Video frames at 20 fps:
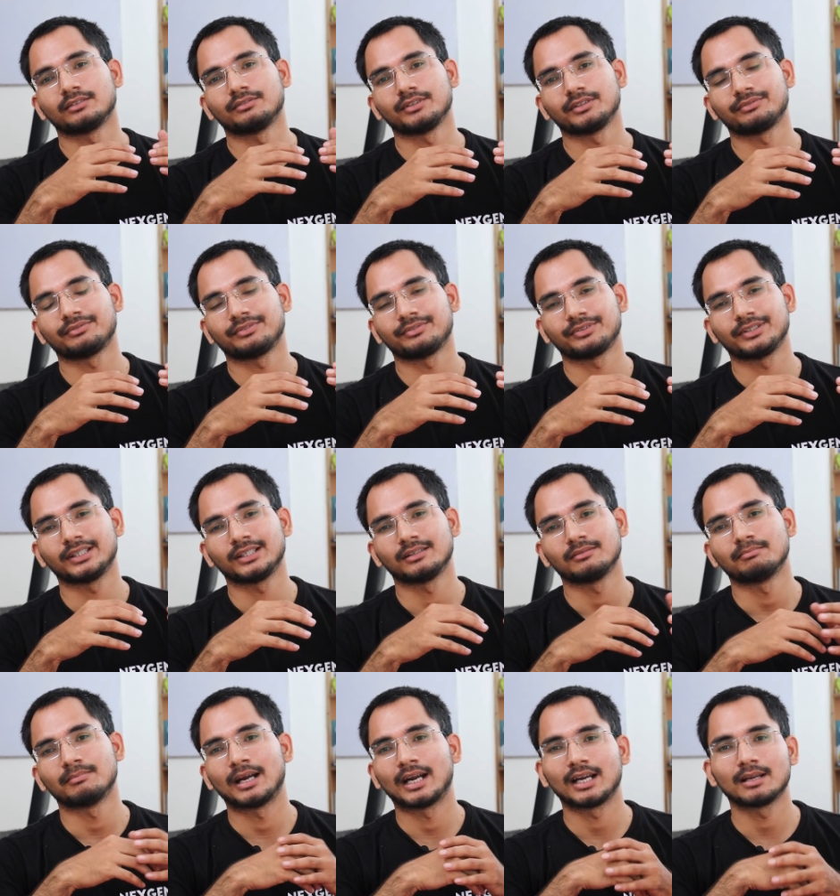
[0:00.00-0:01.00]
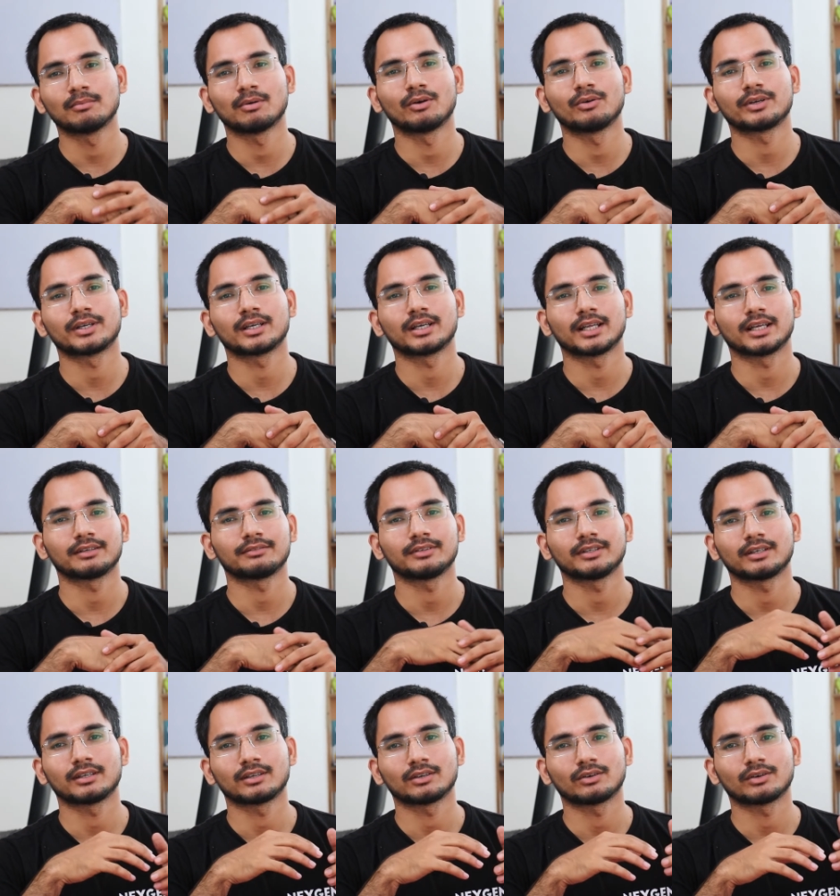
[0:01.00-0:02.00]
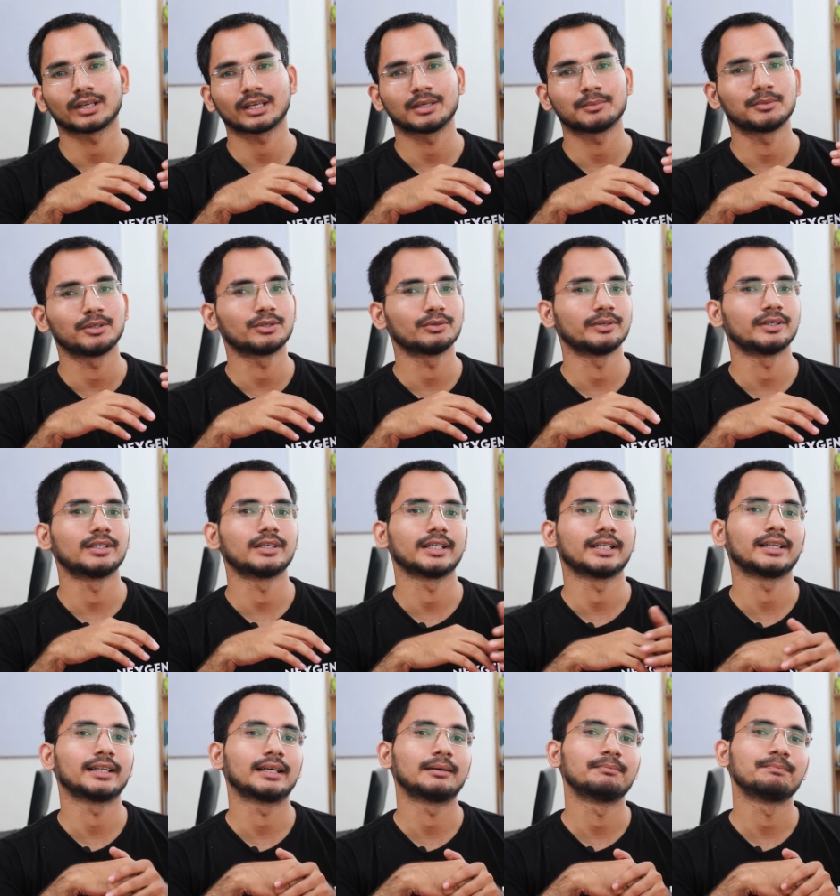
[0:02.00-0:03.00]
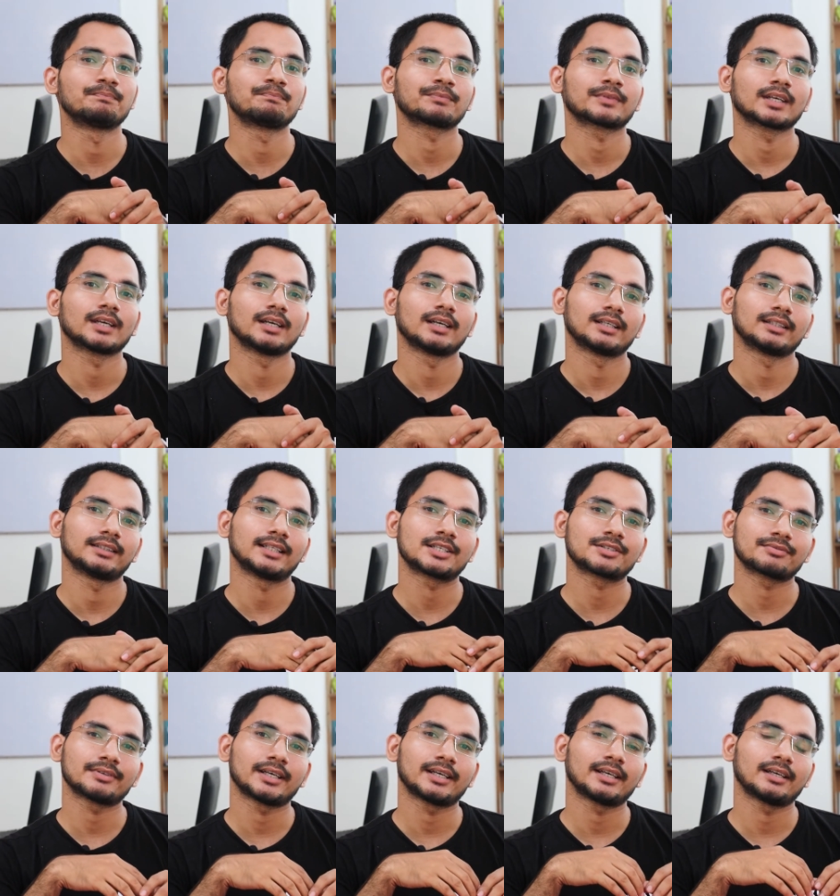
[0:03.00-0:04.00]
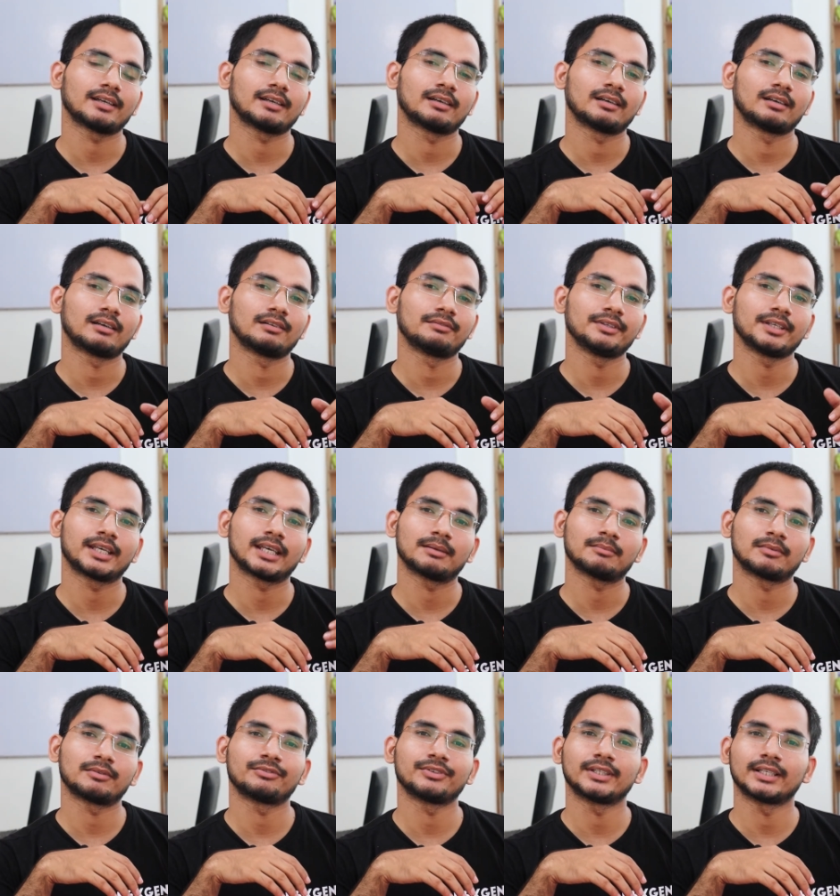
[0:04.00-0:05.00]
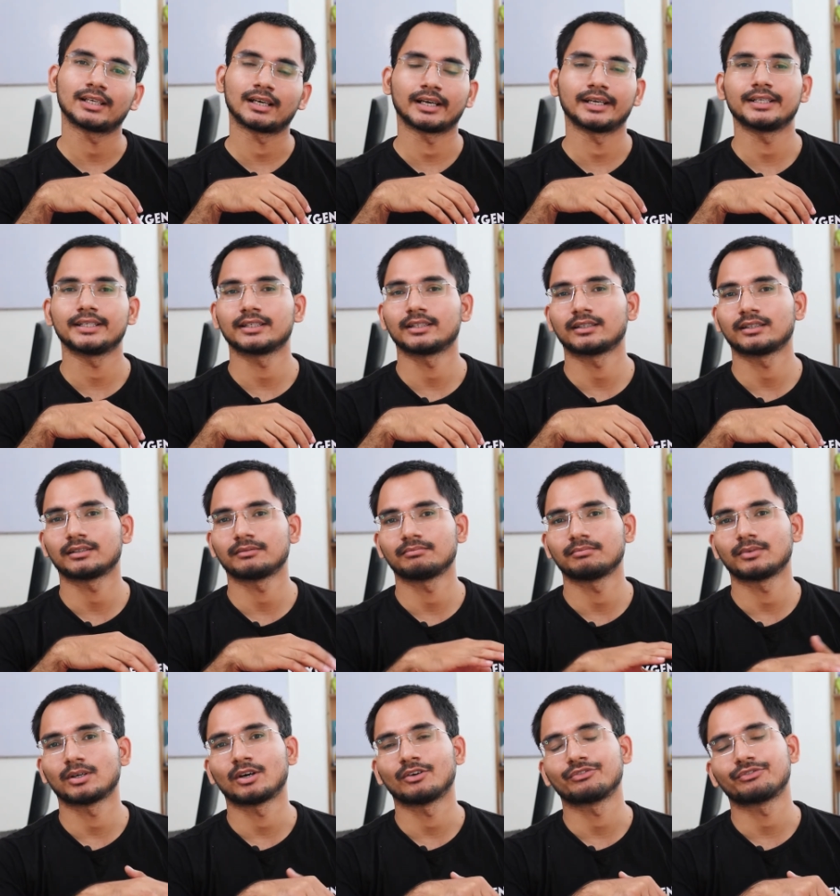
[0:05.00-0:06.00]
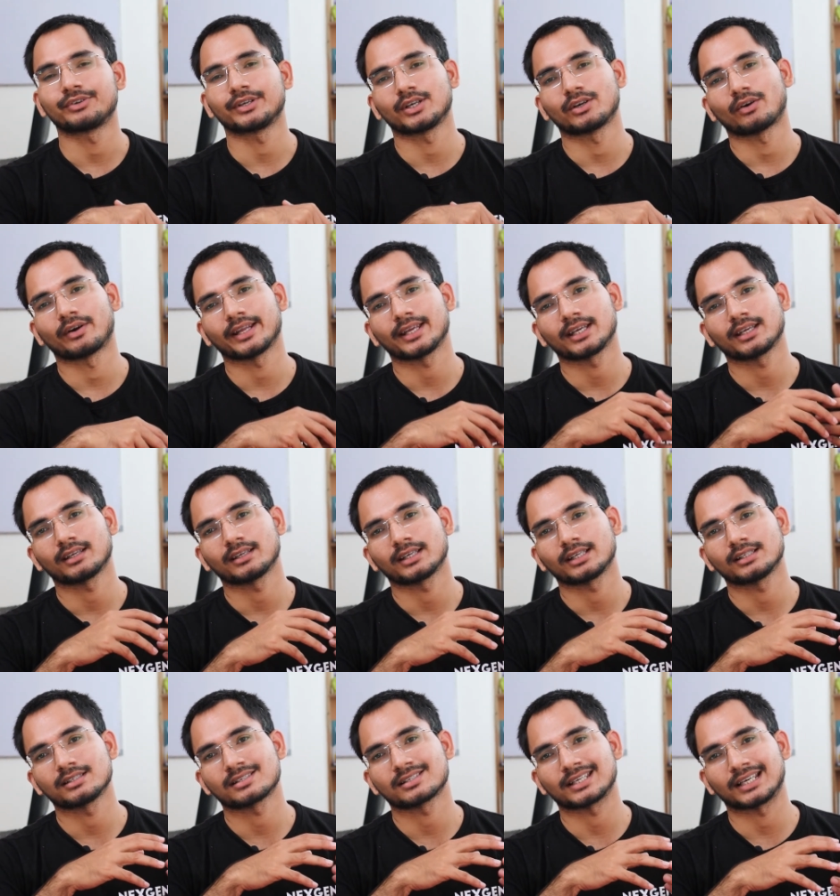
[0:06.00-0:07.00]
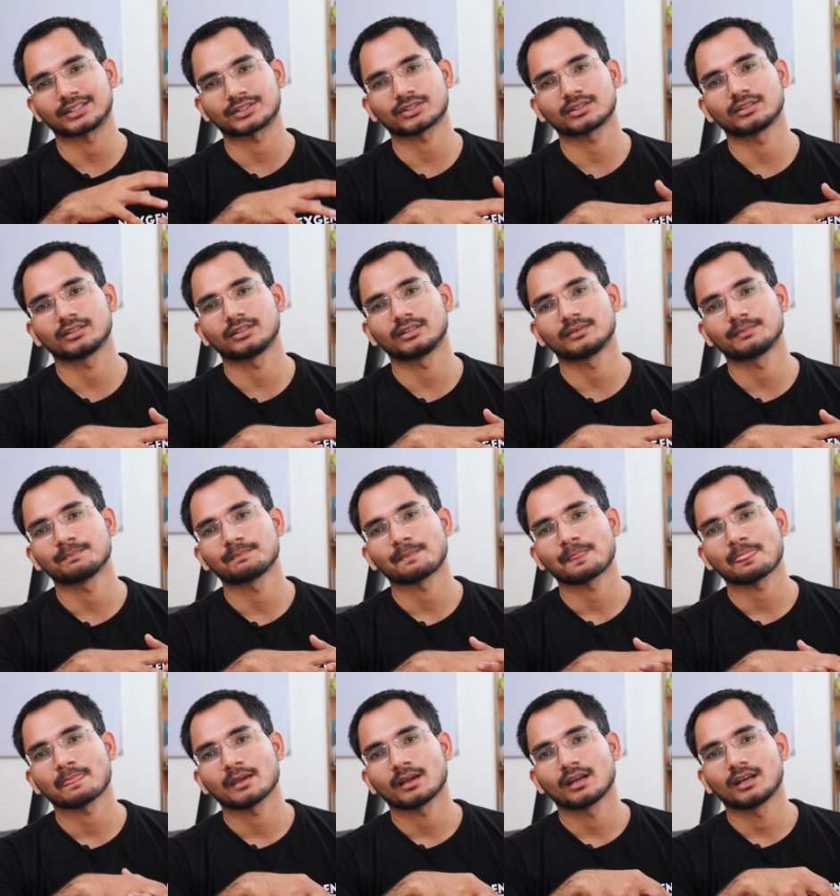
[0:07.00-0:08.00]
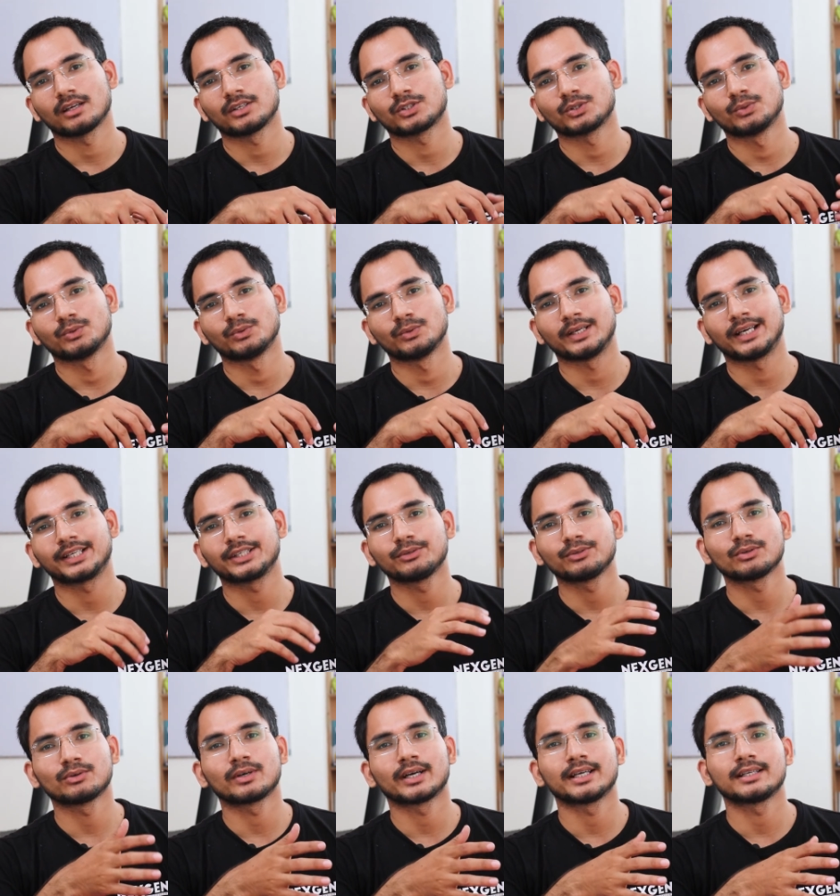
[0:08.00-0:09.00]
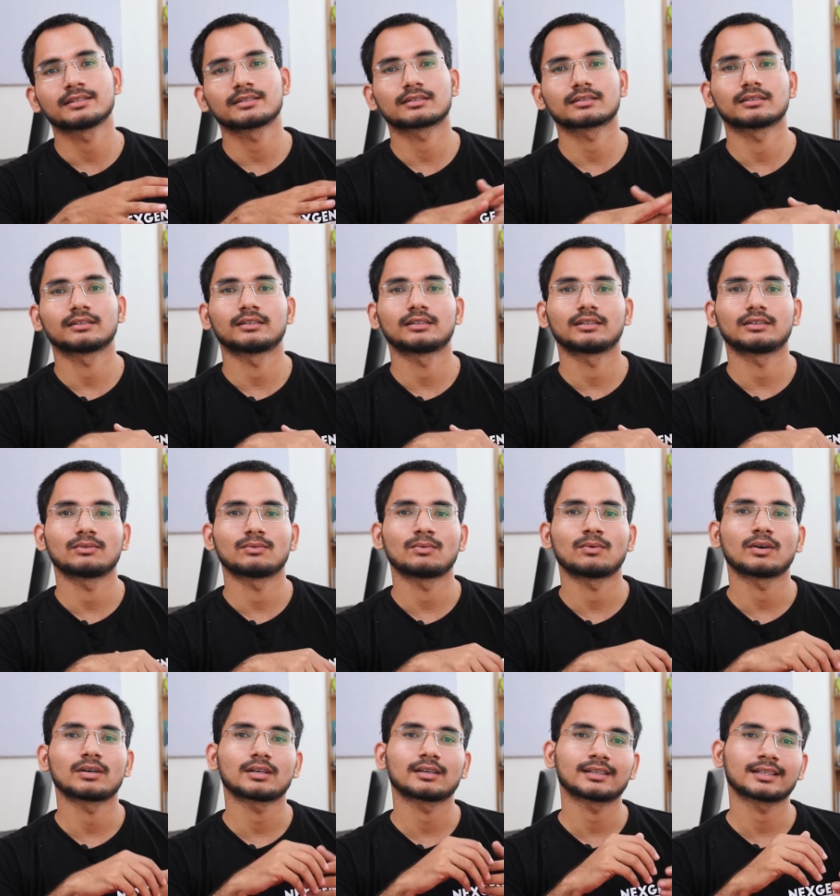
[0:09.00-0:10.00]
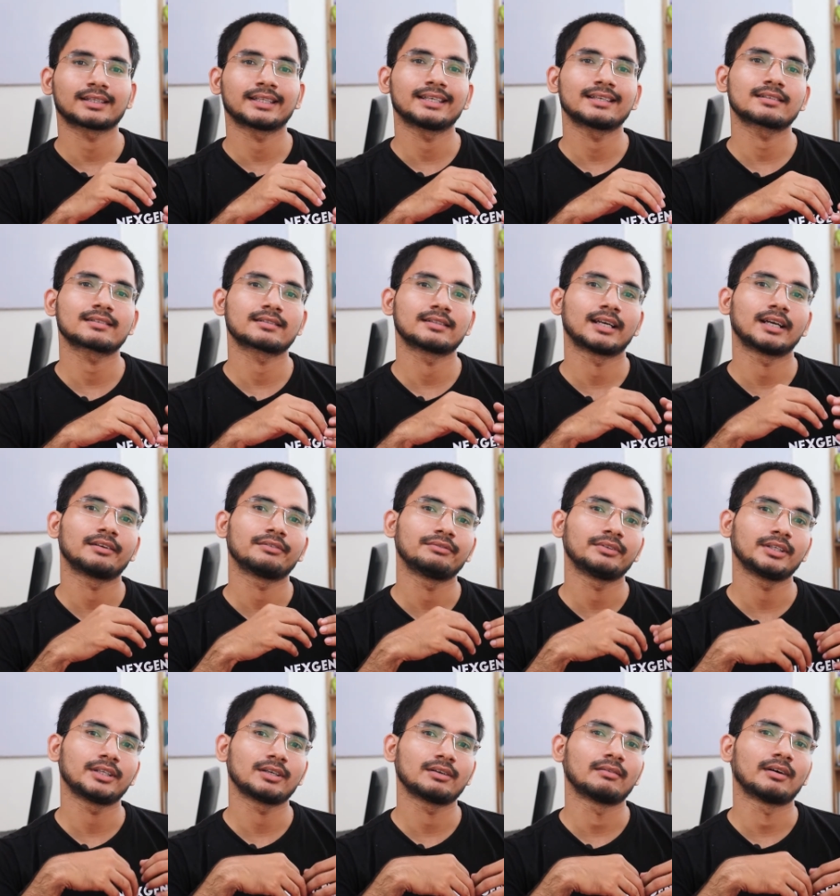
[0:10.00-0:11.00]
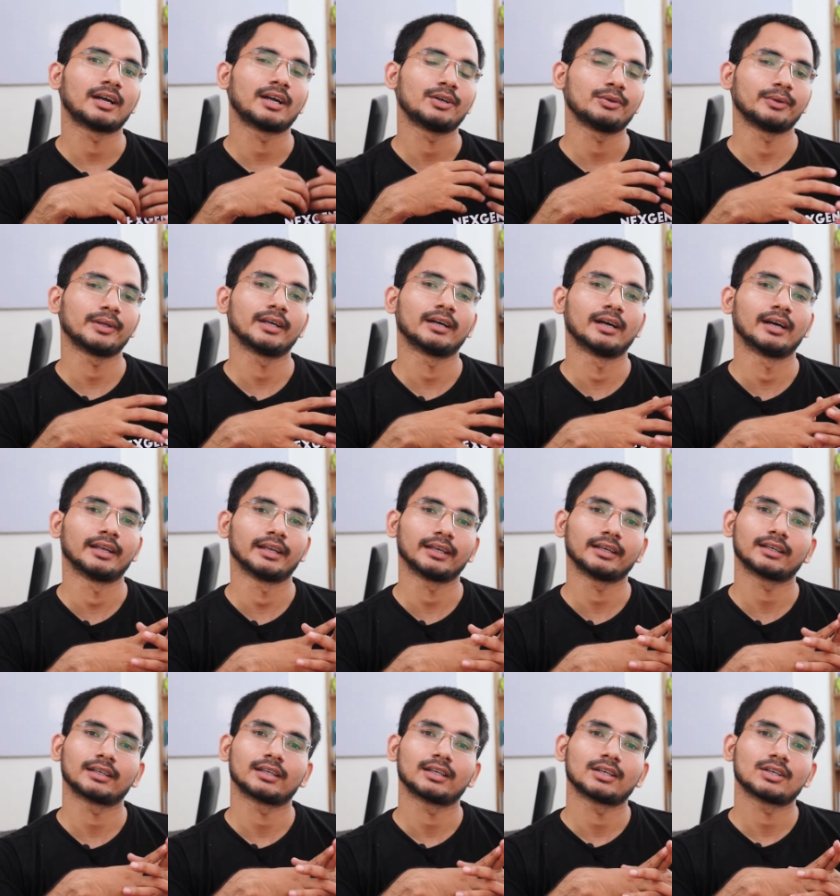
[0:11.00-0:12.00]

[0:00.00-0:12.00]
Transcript: We feel bad about it, like we are not able to entertain them. That's why we came up with an idea of recording a session to let you know guys what are the things that we require during hiring.